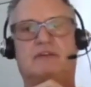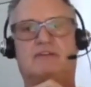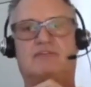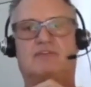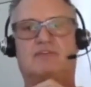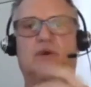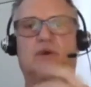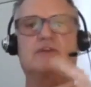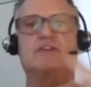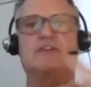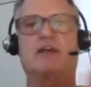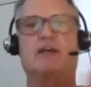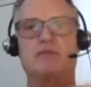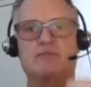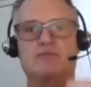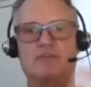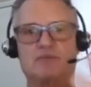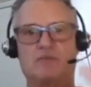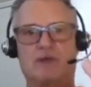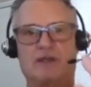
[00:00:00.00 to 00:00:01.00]
Four times
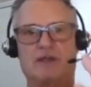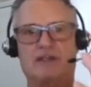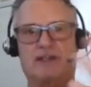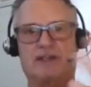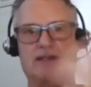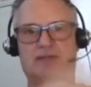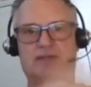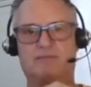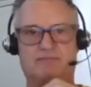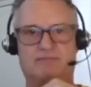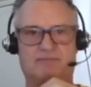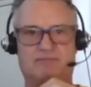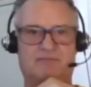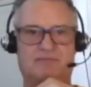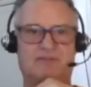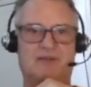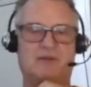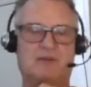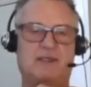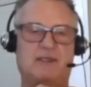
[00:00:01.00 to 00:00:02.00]
in one
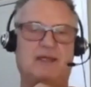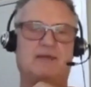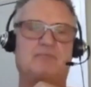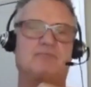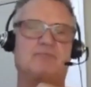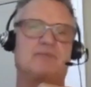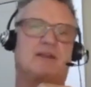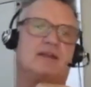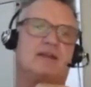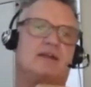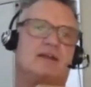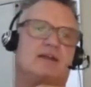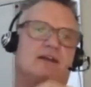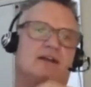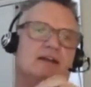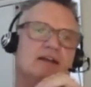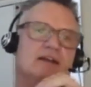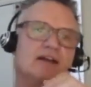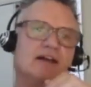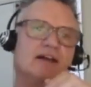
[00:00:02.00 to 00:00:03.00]
day. Okay.
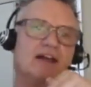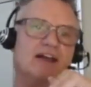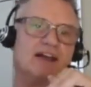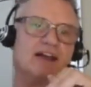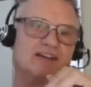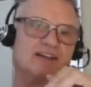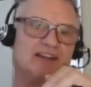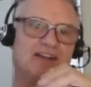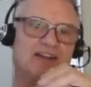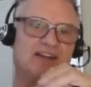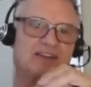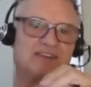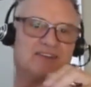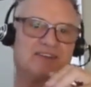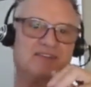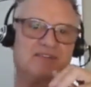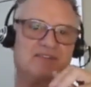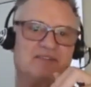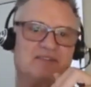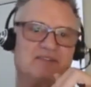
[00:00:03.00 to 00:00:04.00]
And that
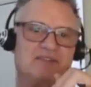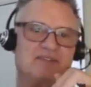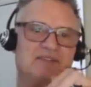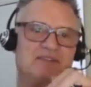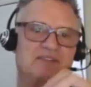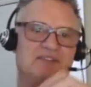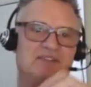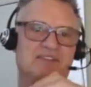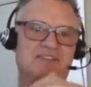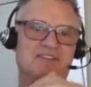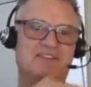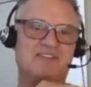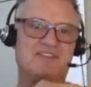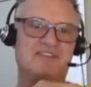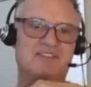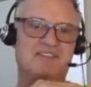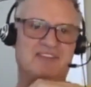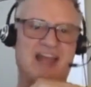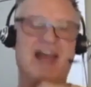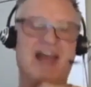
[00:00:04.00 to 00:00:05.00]

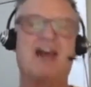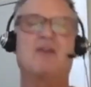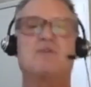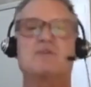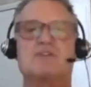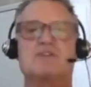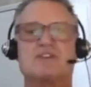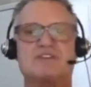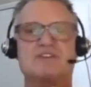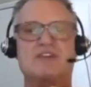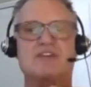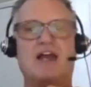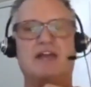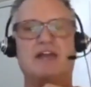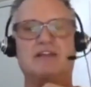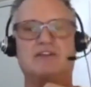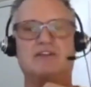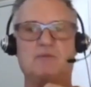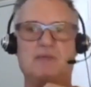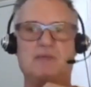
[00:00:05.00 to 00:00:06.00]
that was a
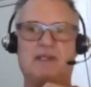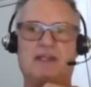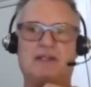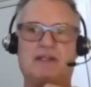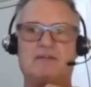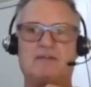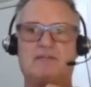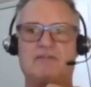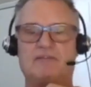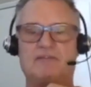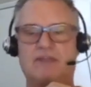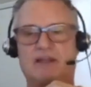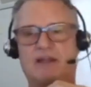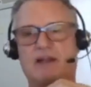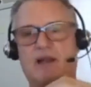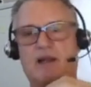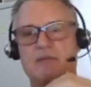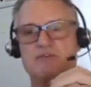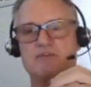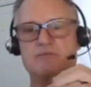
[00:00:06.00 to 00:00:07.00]
sign to me that
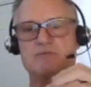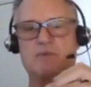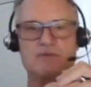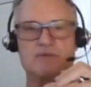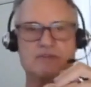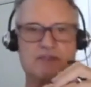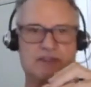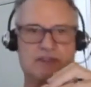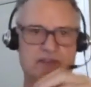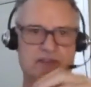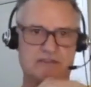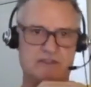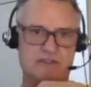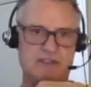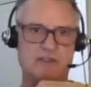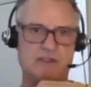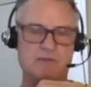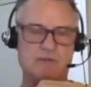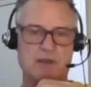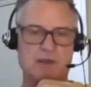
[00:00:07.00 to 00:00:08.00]
I'm supposed to
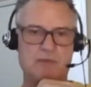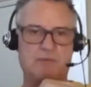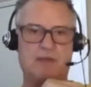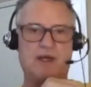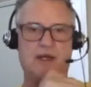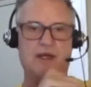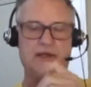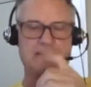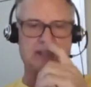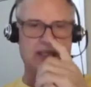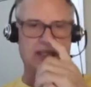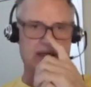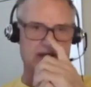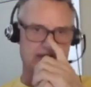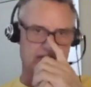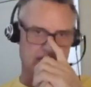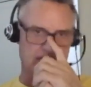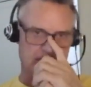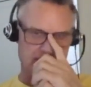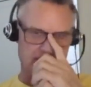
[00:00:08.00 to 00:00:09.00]
continue my
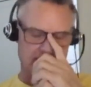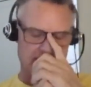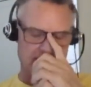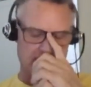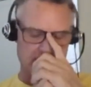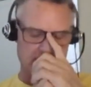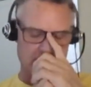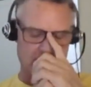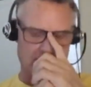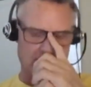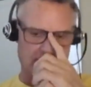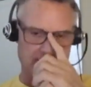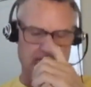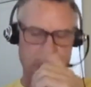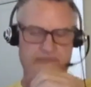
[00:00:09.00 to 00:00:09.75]
podcast on Sunday morning.